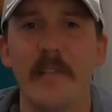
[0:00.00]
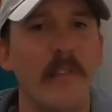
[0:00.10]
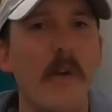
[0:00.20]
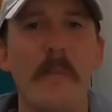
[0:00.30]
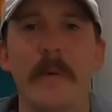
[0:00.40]

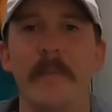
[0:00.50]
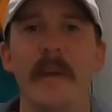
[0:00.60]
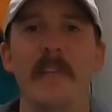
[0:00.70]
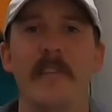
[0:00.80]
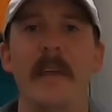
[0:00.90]
super
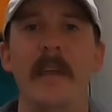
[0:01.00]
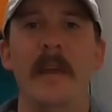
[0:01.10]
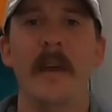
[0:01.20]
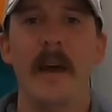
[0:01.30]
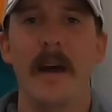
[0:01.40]

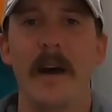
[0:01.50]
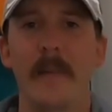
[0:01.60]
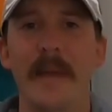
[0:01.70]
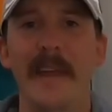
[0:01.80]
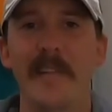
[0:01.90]
busy,
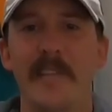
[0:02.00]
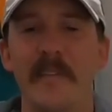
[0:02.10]
hence